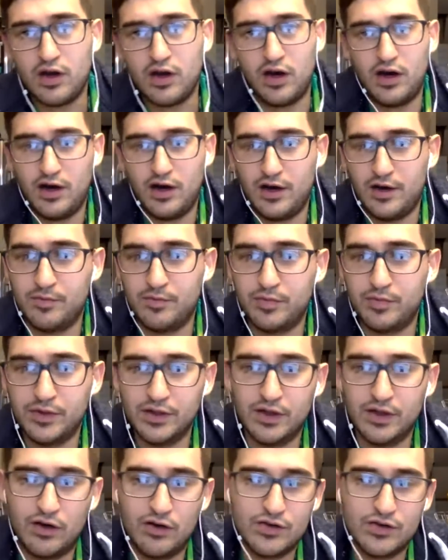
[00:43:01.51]

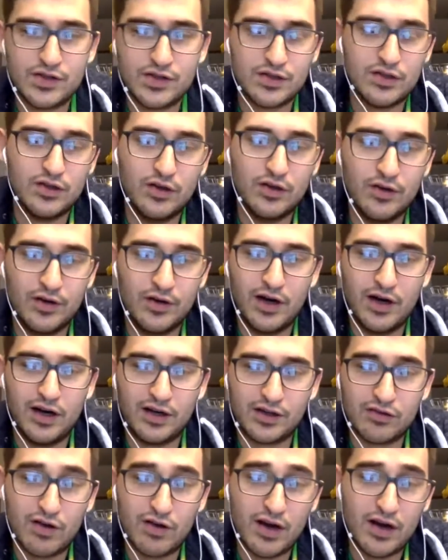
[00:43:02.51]
But also
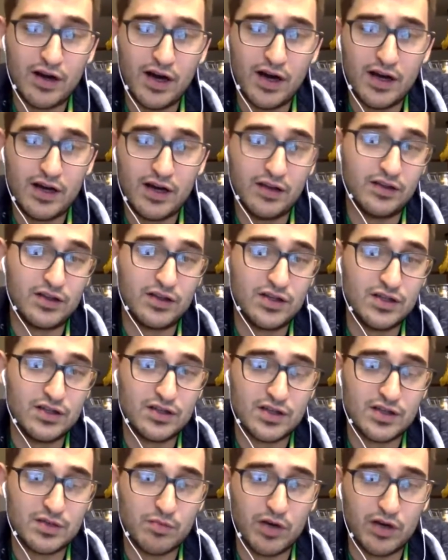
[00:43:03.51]
Karate Hottie, I think she's
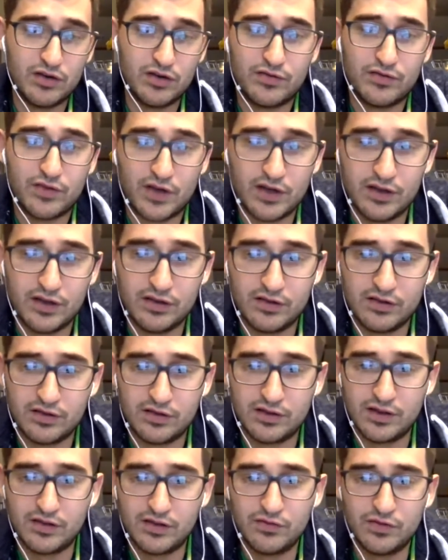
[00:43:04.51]
a smarter fighter
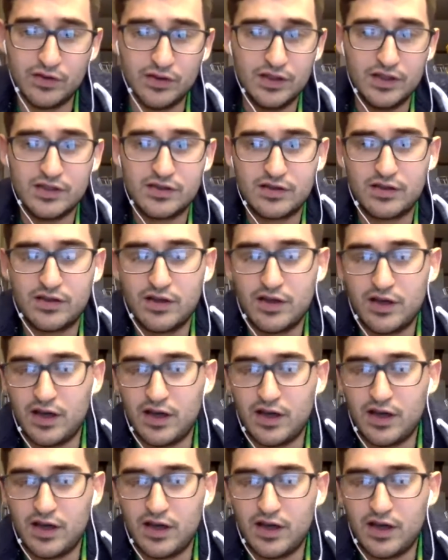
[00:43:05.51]
than Felice,